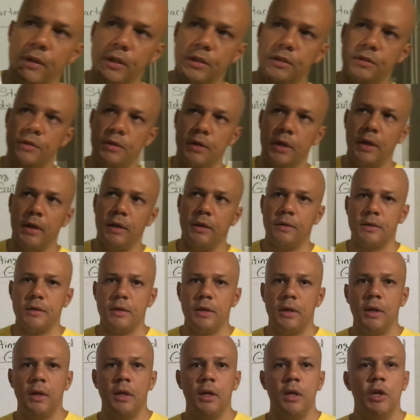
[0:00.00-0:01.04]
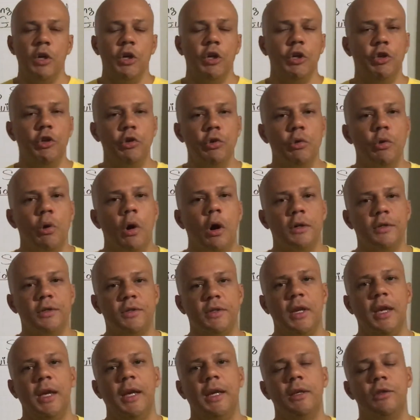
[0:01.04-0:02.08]
these things, you are
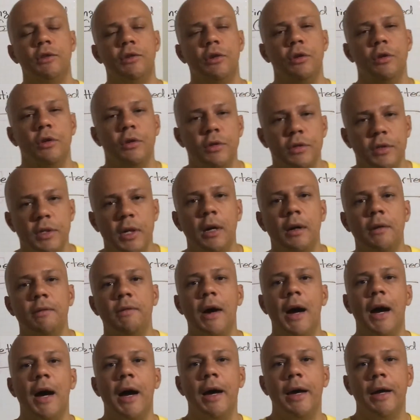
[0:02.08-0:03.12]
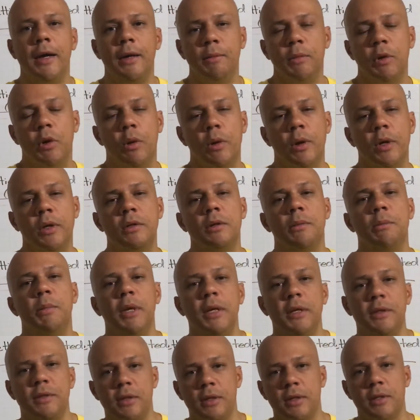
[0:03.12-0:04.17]
saying to yourself, I am going to
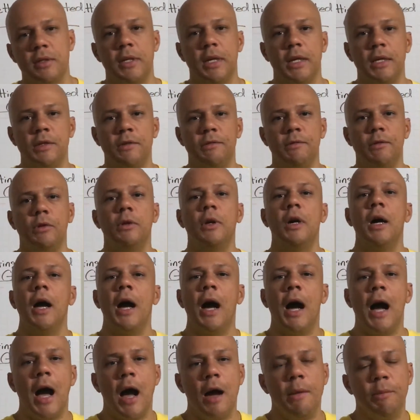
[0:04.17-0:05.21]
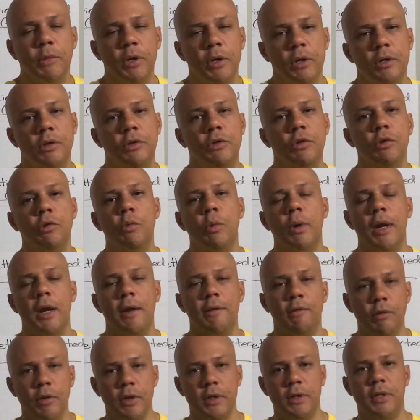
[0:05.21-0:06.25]
be successful. I'm going to do
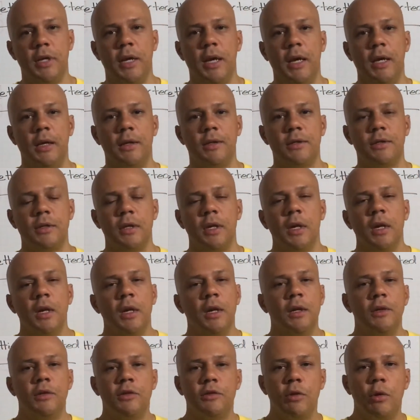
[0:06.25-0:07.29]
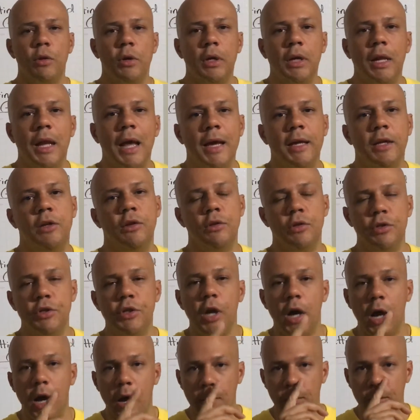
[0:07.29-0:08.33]
whatever it takes. Sort of like your
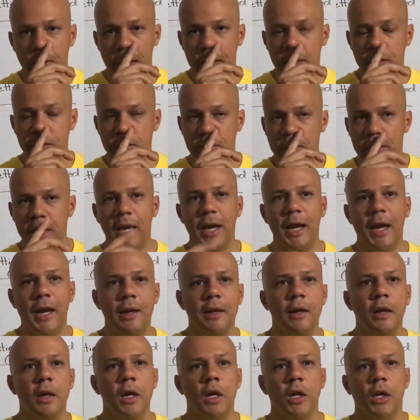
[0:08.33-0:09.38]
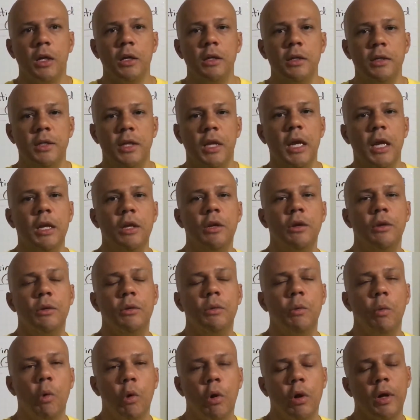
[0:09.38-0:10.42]
job, right? You can't continue
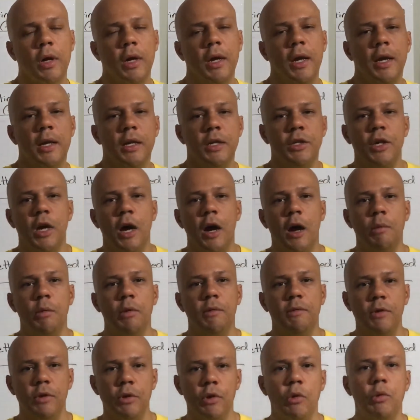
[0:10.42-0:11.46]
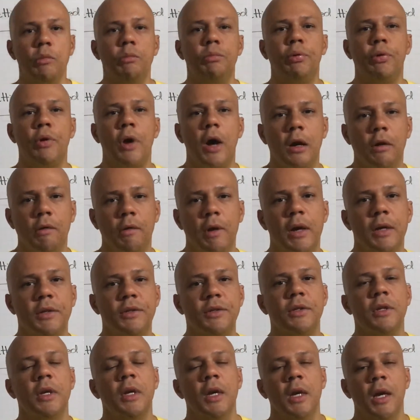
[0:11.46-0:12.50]
working at a job if you don't
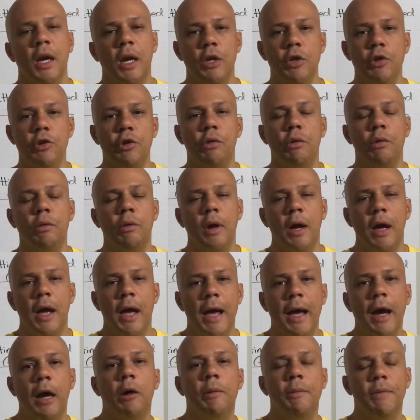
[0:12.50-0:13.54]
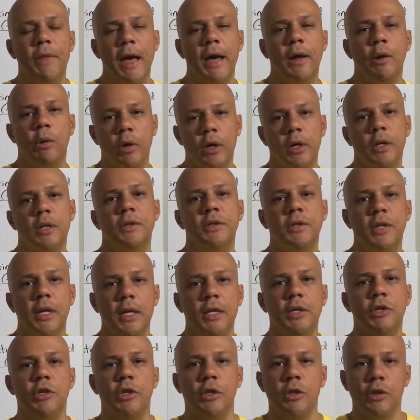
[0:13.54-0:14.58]
progress and you don't help that
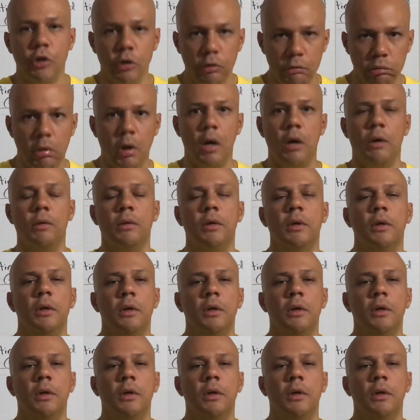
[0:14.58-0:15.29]
organization grow.